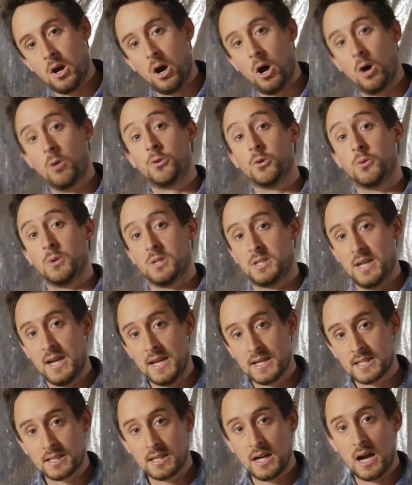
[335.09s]
I'll do a
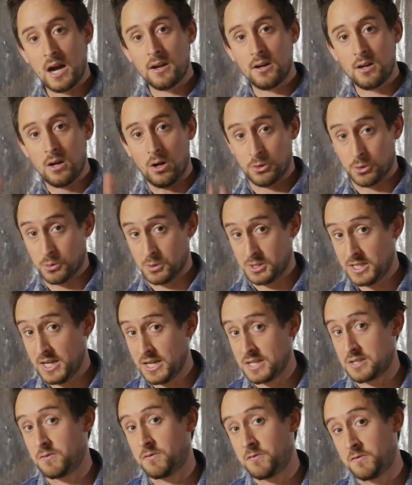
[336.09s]
test cut, I'll do a
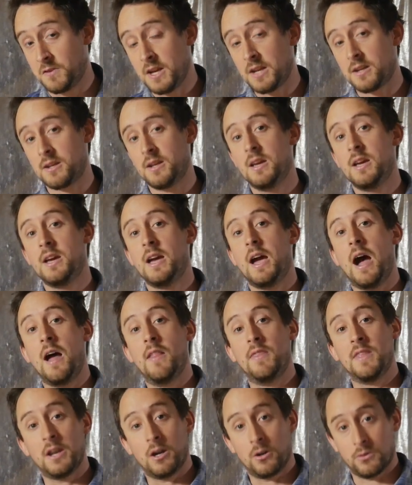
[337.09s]
test fit,
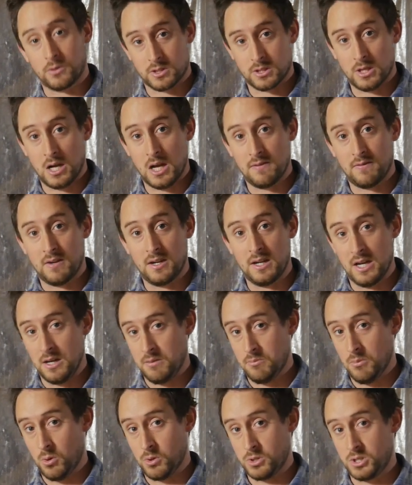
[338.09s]
and then I'll decide if I
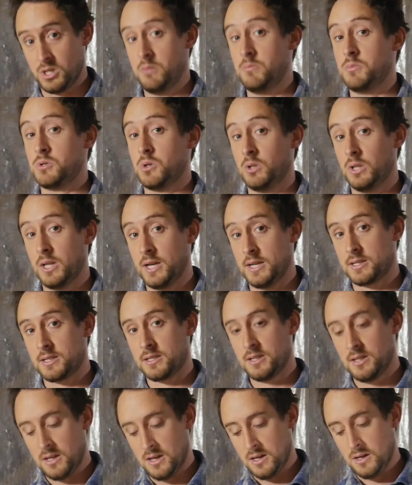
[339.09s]
need more shims or
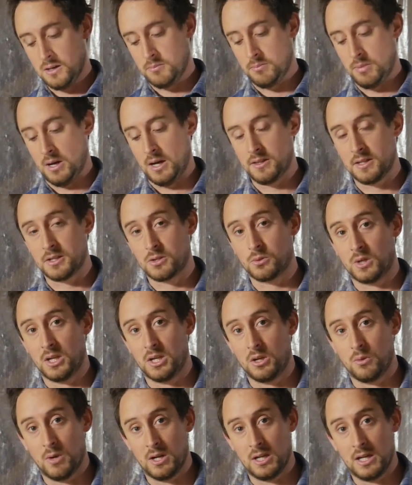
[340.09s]
less. But this will get
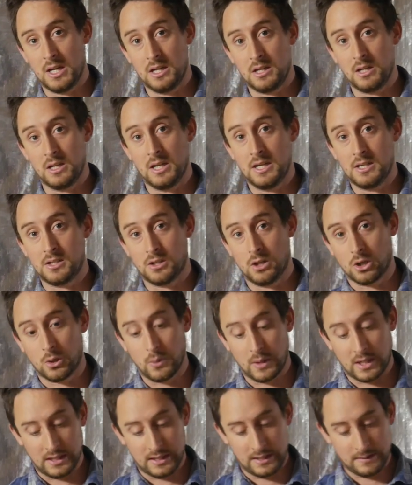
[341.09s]
you where you need to go
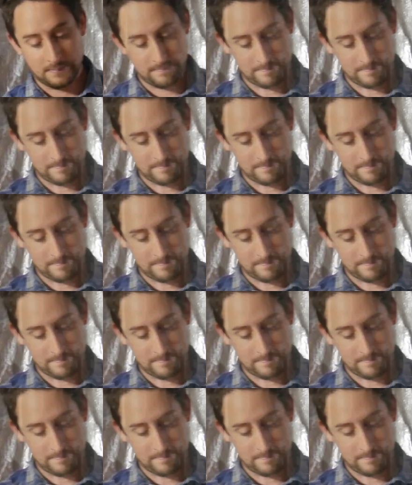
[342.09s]
quickly.